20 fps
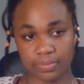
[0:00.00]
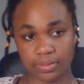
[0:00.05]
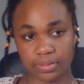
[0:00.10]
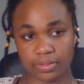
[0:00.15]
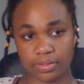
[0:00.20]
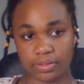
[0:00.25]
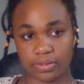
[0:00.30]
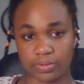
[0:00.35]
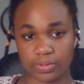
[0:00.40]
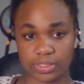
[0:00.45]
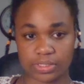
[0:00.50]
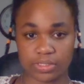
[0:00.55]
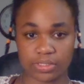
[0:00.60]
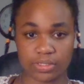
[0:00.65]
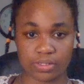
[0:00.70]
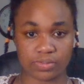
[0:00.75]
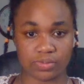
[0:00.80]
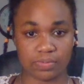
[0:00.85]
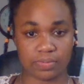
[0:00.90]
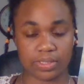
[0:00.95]
this is
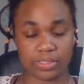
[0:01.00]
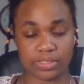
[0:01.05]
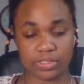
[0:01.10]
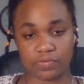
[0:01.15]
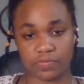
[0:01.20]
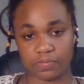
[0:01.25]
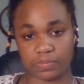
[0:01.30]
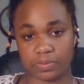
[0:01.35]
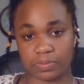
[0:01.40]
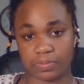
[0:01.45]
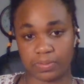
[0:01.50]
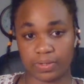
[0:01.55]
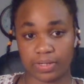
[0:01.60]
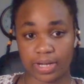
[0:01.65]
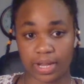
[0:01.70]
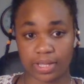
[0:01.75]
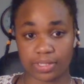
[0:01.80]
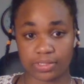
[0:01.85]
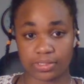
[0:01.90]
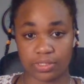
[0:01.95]
also a message from Spirit
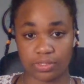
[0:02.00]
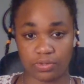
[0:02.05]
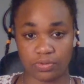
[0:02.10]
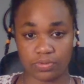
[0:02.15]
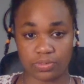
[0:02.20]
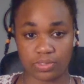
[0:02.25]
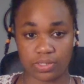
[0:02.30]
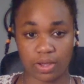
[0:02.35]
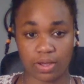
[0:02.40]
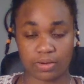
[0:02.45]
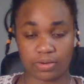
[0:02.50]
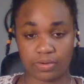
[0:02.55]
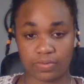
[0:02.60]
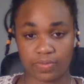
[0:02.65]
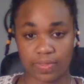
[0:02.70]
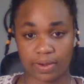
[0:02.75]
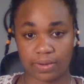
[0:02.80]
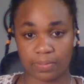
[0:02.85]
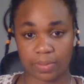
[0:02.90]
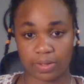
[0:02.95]
asking you to honor
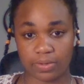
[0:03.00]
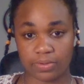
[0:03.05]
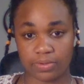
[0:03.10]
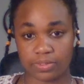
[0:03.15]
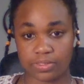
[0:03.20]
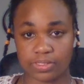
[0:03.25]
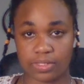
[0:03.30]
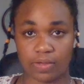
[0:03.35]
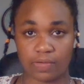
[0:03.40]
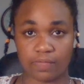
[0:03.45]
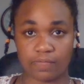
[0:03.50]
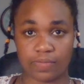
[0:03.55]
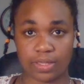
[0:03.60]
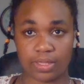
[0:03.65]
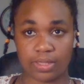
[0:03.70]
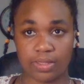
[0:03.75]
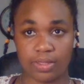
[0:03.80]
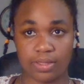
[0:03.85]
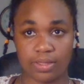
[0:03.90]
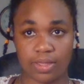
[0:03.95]
that about yourself.
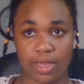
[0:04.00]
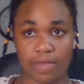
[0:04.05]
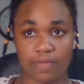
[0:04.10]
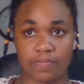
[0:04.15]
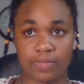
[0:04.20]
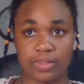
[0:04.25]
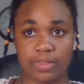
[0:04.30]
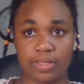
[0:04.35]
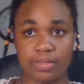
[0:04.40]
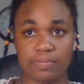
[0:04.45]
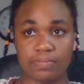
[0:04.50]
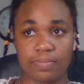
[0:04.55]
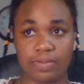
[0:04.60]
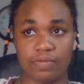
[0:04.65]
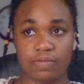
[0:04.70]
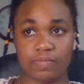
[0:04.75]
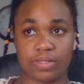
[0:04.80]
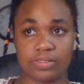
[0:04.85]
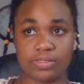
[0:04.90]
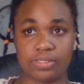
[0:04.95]
Like, I feel like
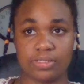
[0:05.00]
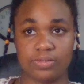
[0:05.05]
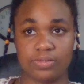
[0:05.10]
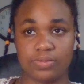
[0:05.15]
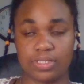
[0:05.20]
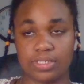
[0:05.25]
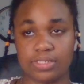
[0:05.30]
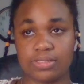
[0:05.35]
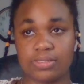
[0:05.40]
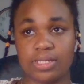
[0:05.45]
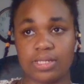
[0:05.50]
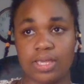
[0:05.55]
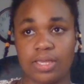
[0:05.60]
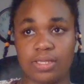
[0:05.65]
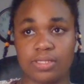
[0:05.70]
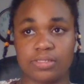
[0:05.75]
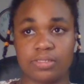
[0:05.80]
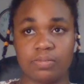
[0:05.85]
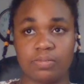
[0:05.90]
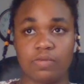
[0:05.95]
even to this
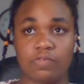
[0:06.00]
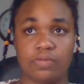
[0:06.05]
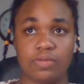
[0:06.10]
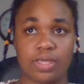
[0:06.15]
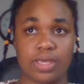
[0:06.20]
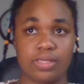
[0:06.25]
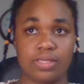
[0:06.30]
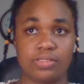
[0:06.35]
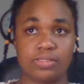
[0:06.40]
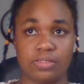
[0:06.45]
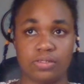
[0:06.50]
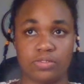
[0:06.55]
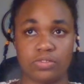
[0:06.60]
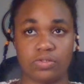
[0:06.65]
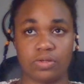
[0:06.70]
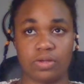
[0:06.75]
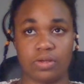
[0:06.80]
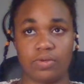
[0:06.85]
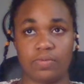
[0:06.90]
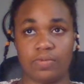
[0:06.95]
day, some of you guys still
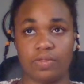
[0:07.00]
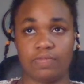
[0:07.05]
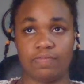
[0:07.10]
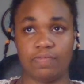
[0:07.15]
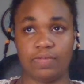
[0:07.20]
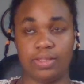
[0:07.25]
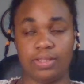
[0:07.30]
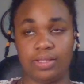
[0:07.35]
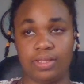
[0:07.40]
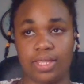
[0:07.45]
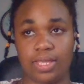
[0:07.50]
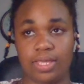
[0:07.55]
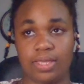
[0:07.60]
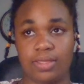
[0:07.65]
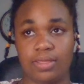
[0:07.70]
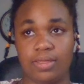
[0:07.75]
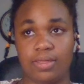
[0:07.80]
struggle with feeling like